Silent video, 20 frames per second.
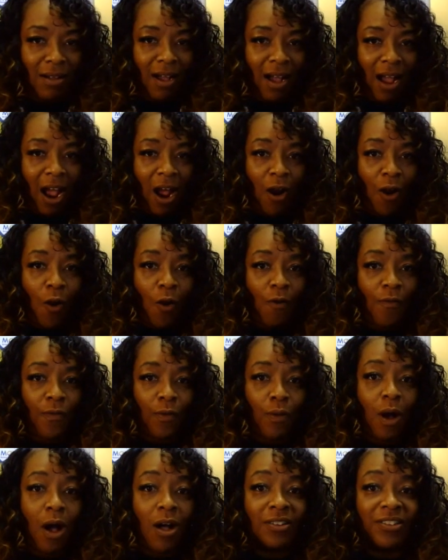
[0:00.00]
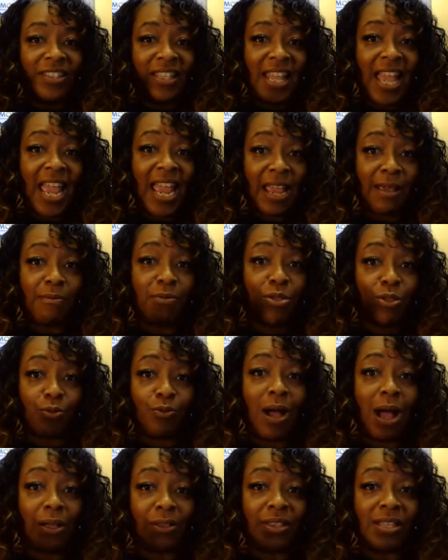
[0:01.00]
our overall name
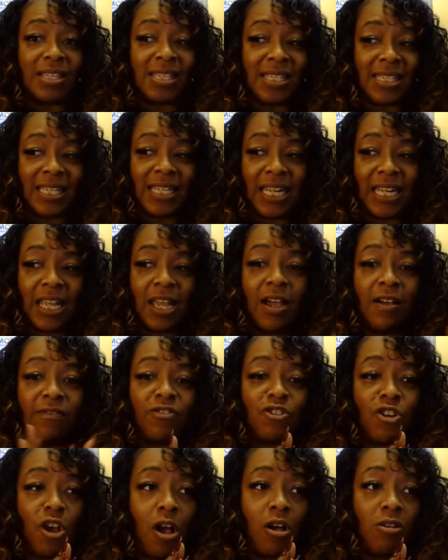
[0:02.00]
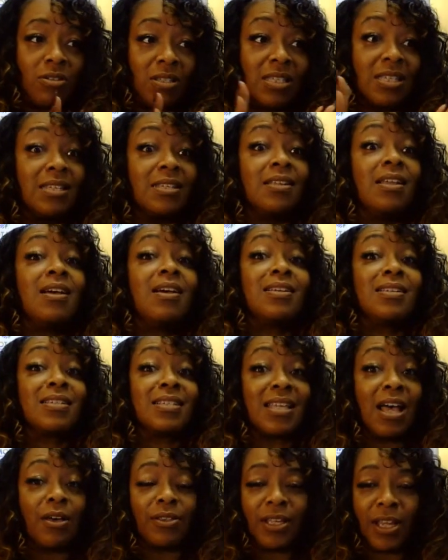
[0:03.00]
throughout the city of Charleston,
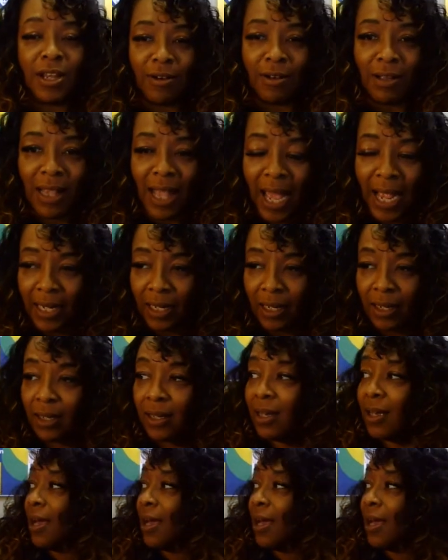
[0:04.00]
South Carolina.